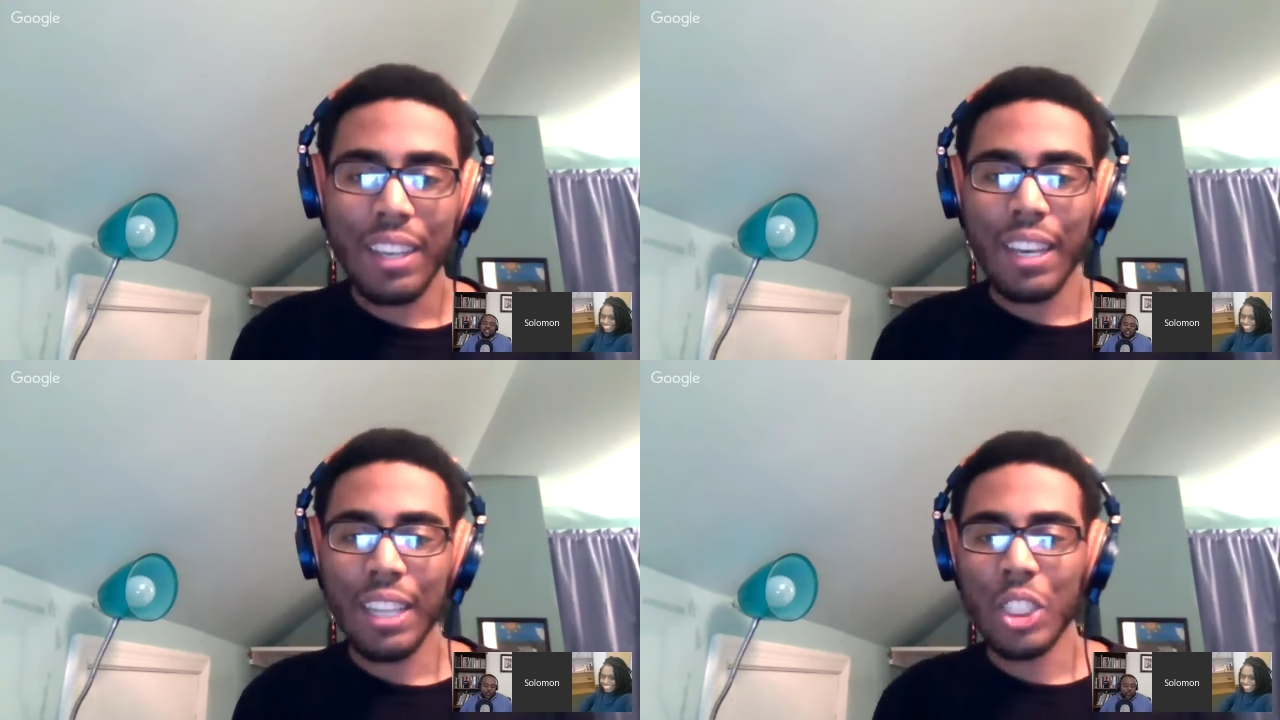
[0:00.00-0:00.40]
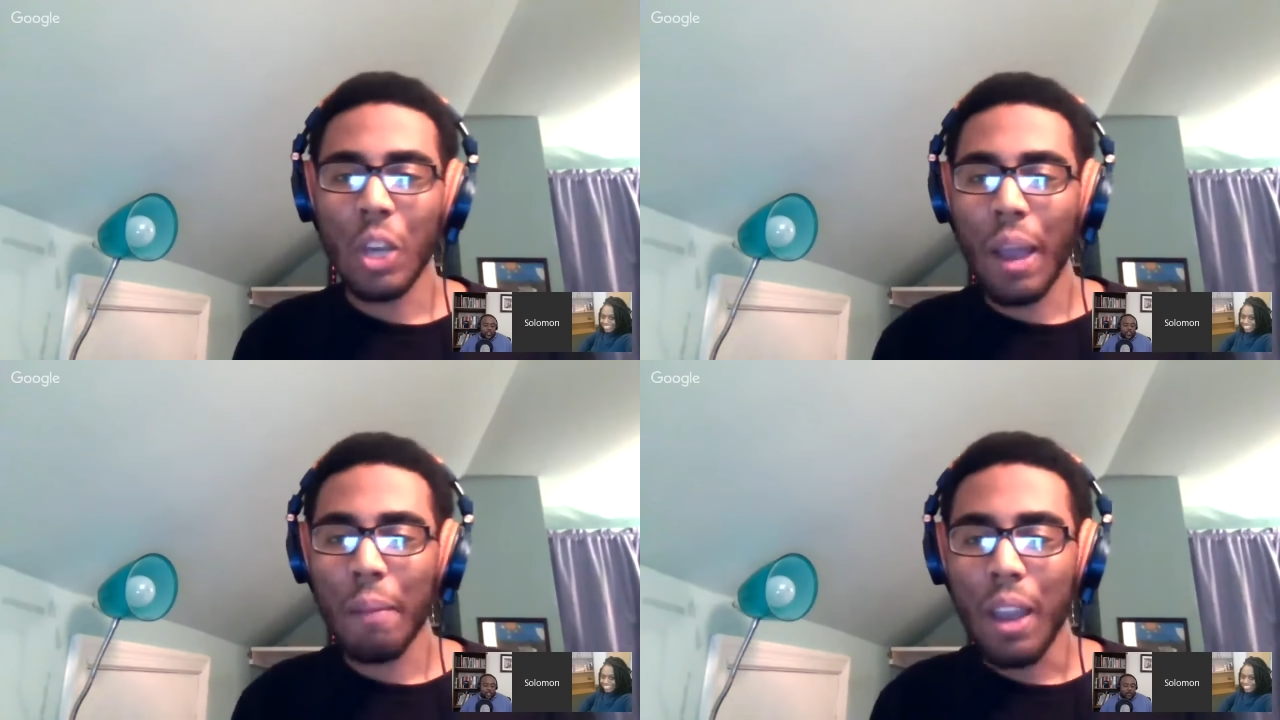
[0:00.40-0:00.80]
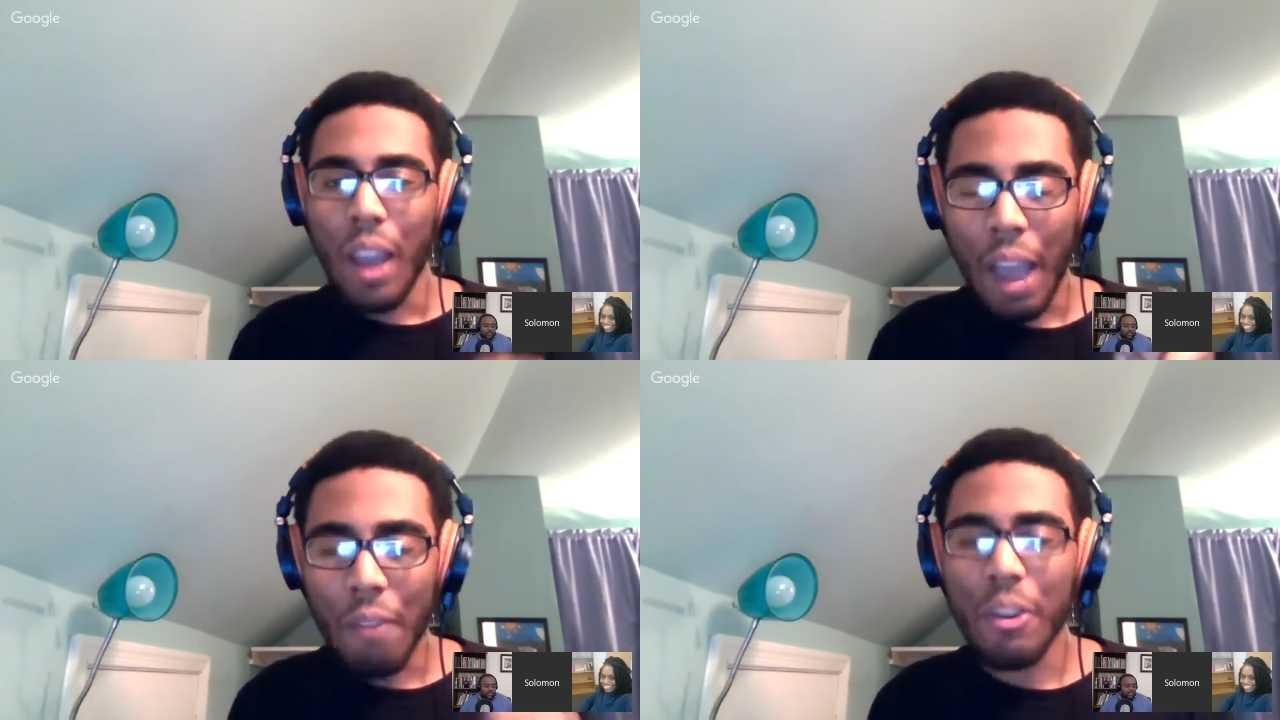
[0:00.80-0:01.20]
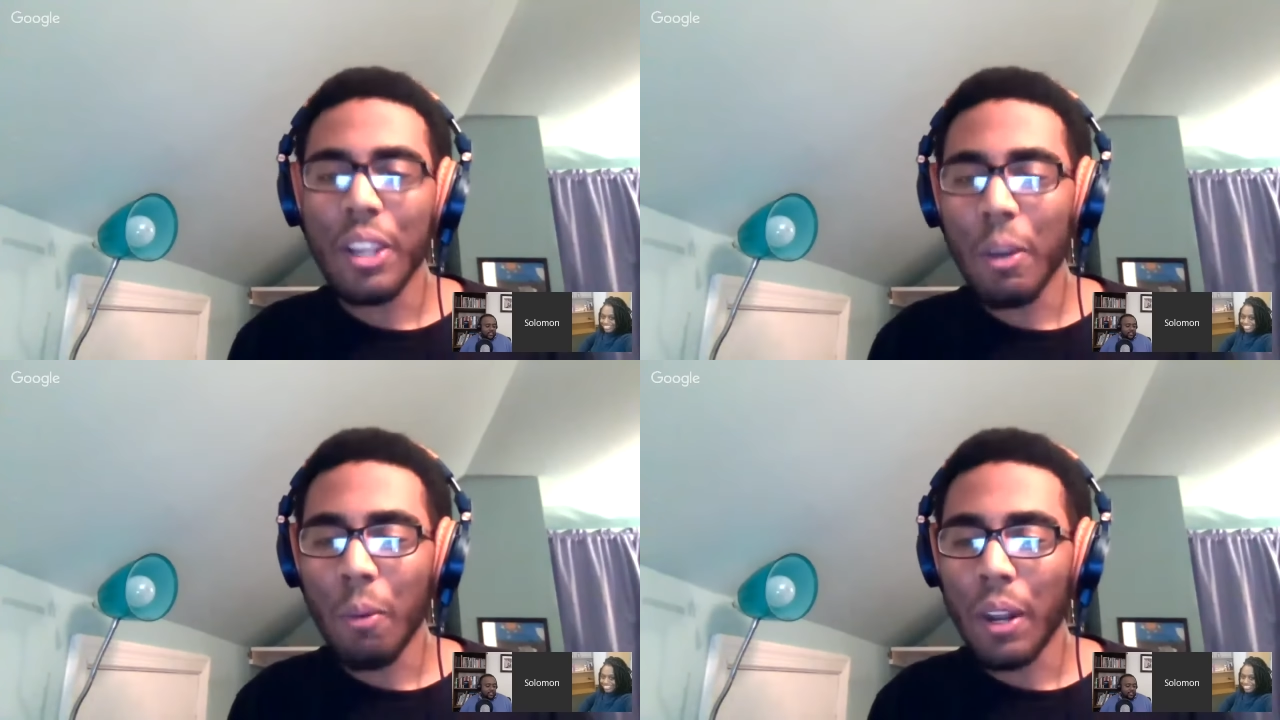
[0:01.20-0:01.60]
It's really and so I I
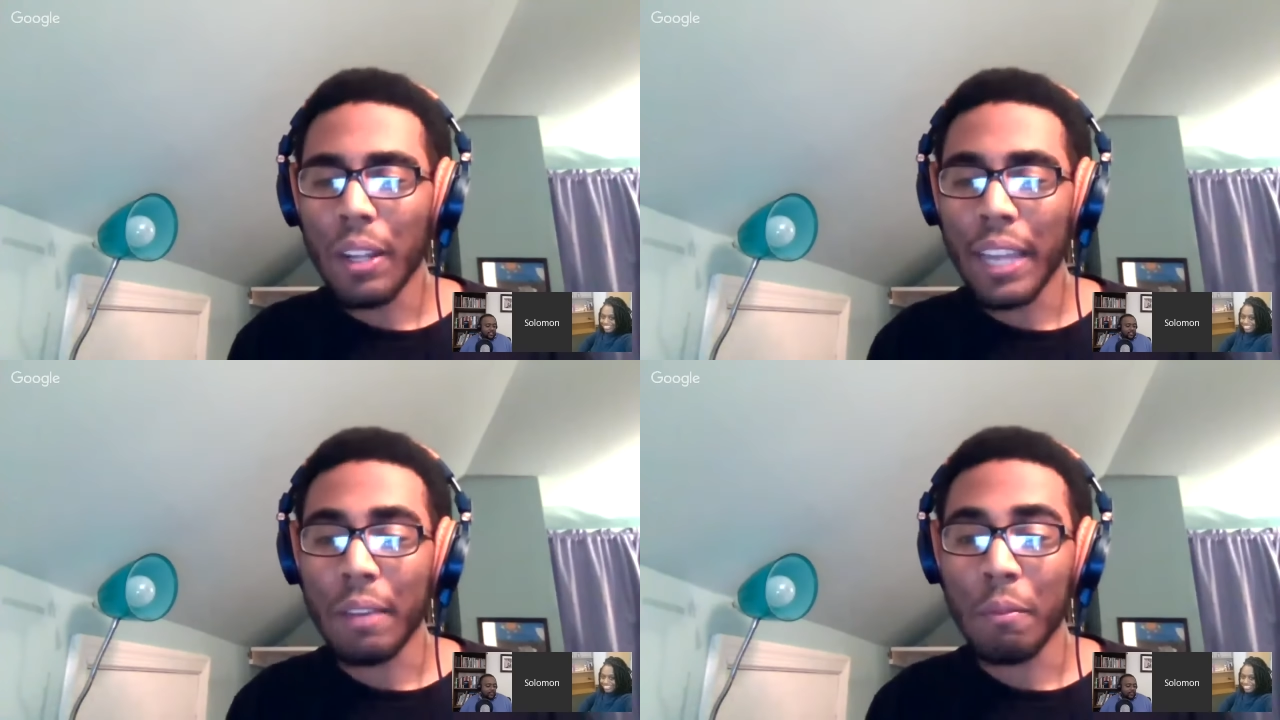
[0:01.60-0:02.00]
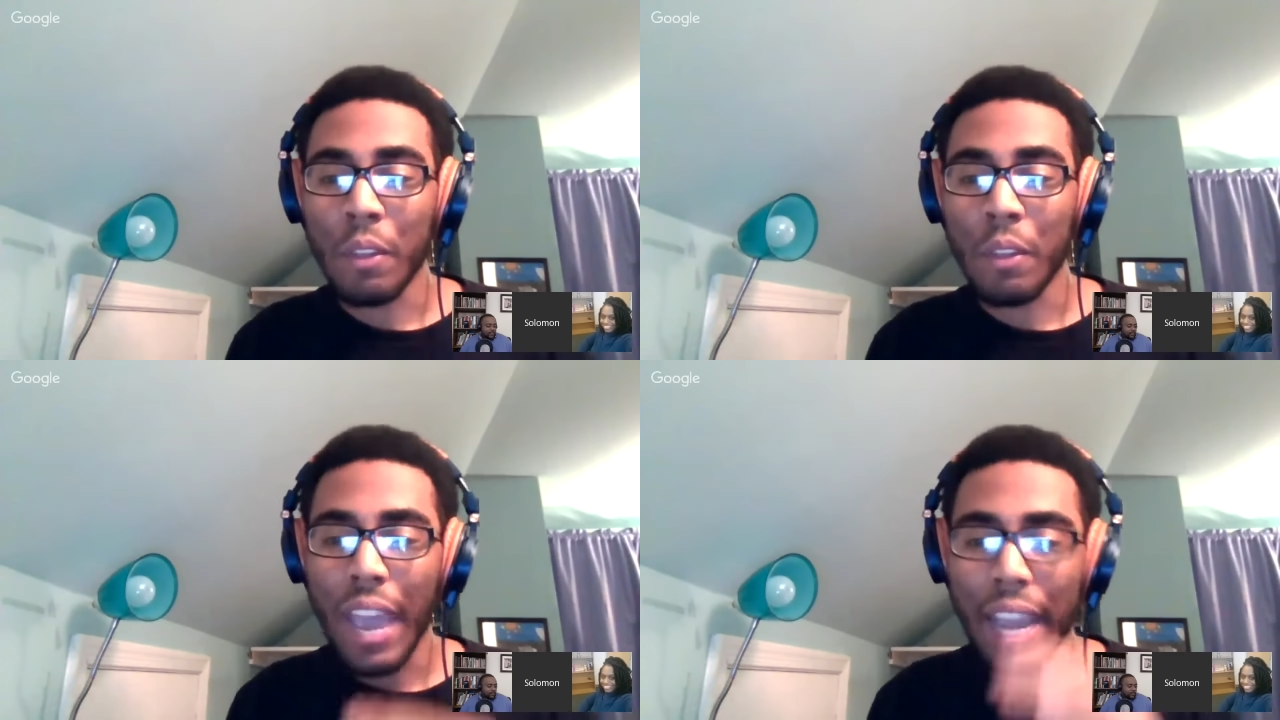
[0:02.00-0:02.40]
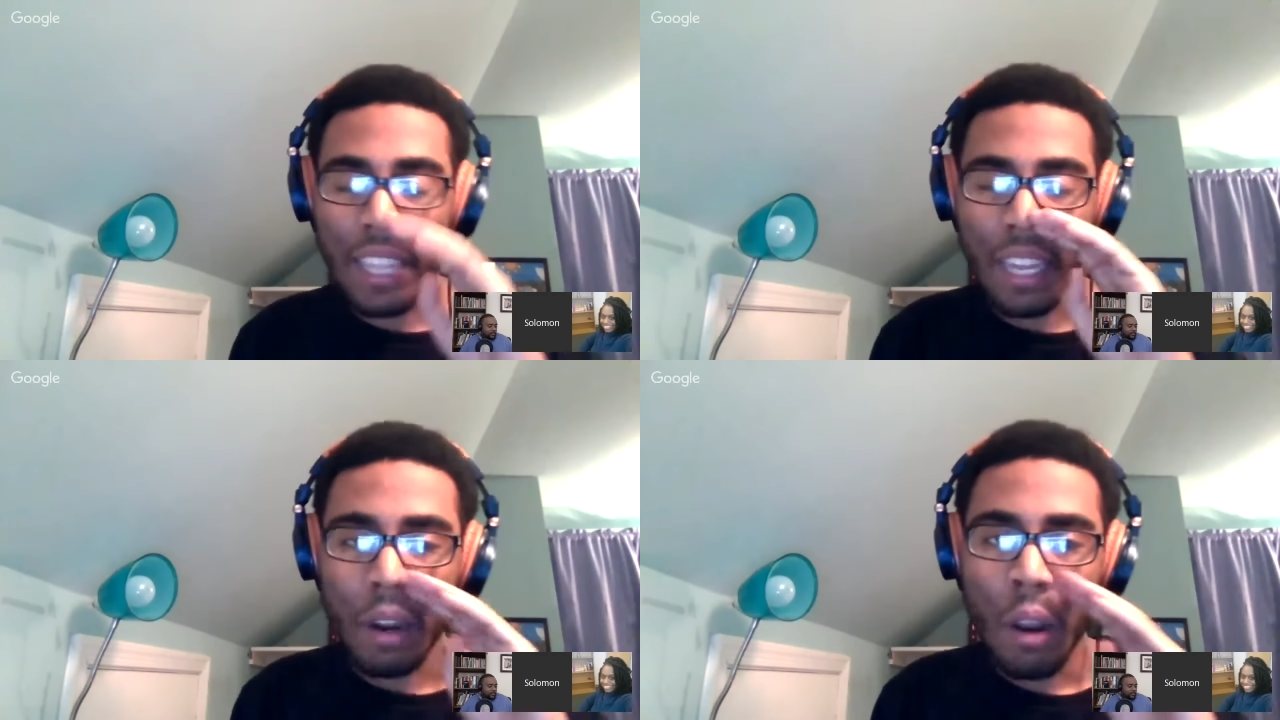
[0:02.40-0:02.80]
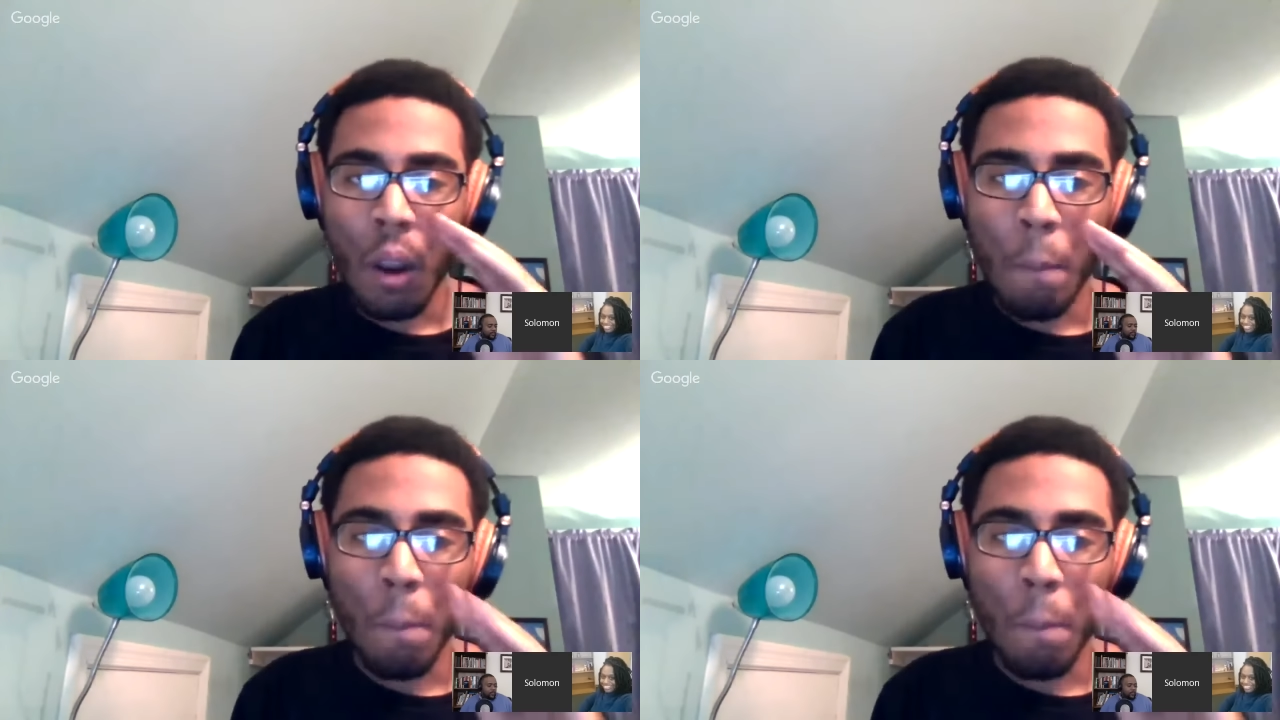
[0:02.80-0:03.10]
really want like the fact that